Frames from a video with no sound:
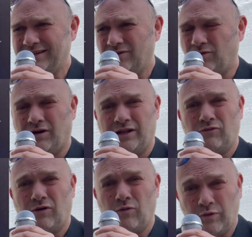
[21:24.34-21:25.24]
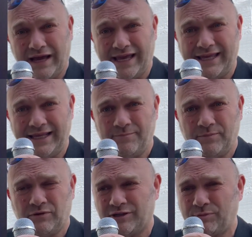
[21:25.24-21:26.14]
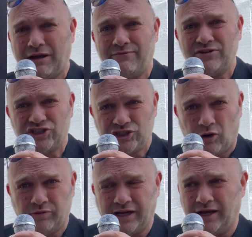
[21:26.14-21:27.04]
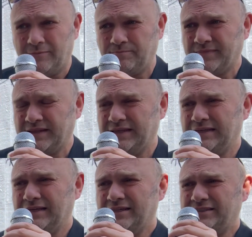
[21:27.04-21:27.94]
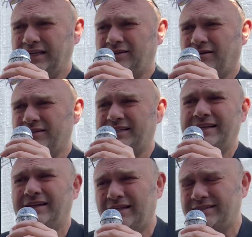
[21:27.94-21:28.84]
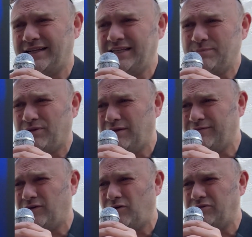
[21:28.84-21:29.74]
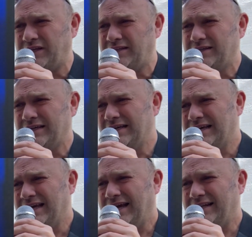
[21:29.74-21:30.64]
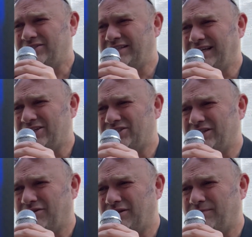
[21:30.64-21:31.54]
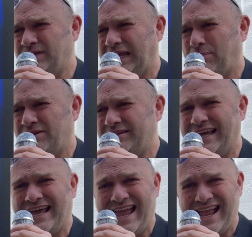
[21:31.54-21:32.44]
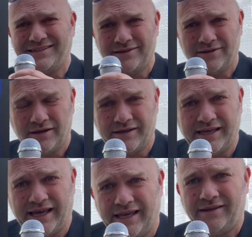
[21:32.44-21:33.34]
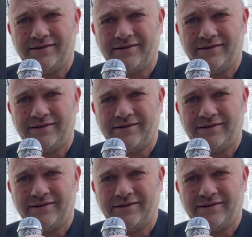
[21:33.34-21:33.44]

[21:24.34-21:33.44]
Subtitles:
Right, the wrong way, crossbow over his shoulder, so he can't see nothing. He's blindfolded, and she's actually got the apple on her head. Okay,